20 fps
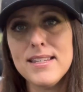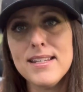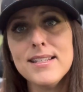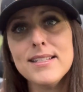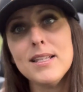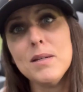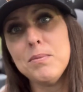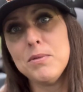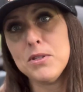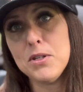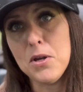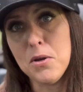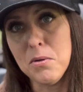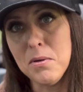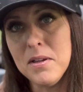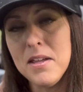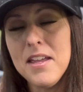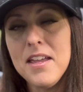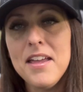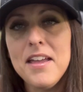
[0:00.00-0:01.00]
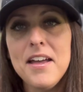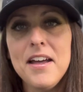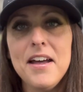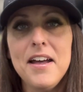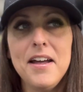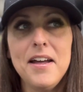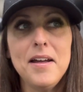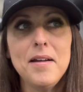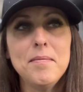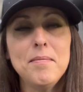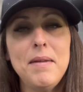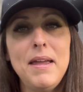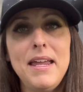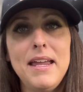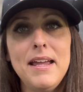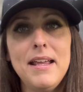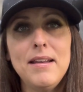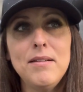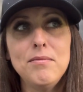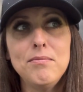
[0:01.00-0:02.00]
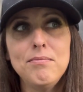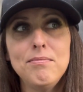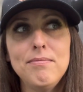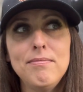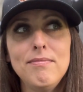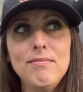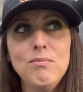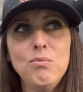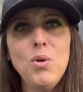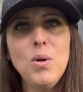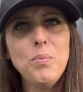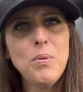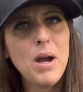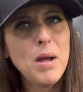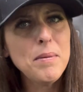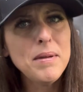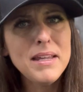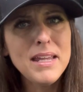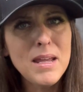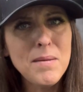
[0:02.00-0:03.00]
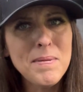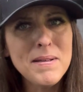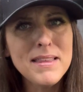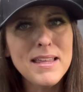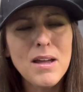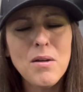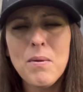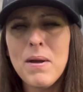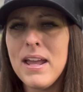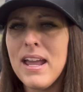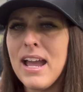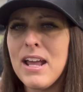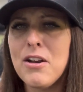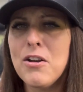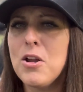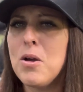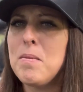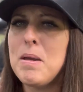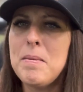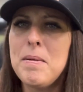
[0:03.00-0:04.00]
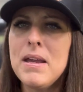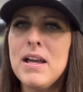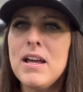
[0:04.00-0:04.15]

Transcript: except snow. Um, and we'll probably keep it that way. I don't know. Maybe